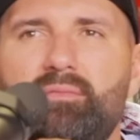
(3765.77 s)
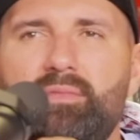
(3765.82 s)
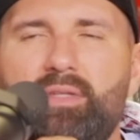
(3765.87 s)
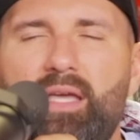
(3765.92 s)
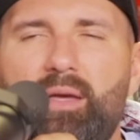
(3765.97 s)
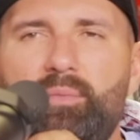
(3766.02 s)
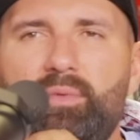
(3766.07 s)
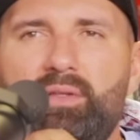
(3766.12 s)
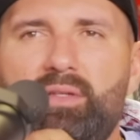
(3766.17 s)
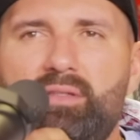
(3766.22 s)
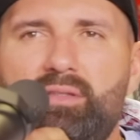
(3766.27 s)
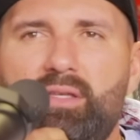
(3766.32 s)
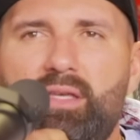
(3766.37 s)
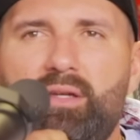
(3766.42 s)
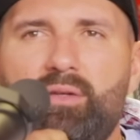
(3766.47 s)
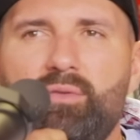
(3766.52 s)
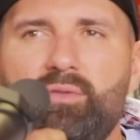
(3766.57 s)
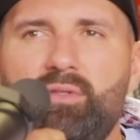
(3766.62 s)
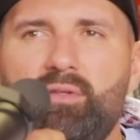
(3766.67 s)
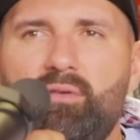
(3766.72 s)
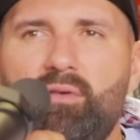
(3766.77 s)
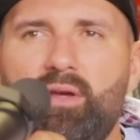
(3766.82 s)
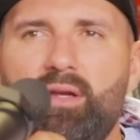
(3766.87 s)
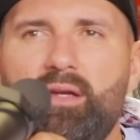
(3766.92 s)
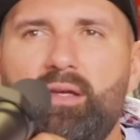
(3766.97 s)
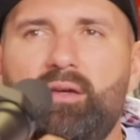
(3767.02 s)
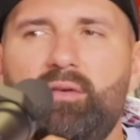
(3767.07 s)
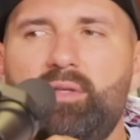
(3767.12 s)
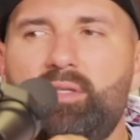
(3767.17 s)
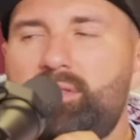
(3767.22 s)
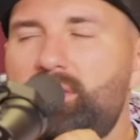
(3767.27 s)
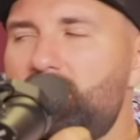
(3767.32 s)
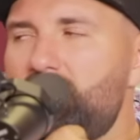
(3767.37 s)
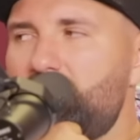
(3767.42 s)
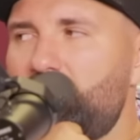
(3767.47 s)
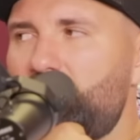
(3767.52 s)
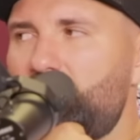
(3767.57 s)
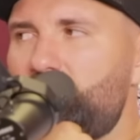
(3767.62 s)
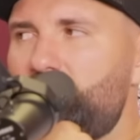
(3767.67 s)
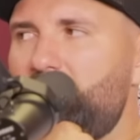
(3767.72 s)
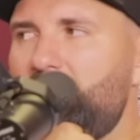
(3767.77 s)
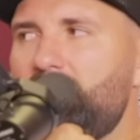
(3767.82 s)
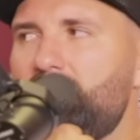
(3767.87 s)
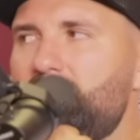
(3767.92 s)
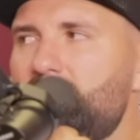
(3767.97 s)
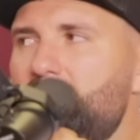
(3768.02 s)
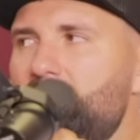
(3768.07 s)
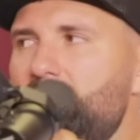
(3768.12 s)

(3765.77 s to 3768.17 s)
Captain Insano's here right now. He says hello, Dan.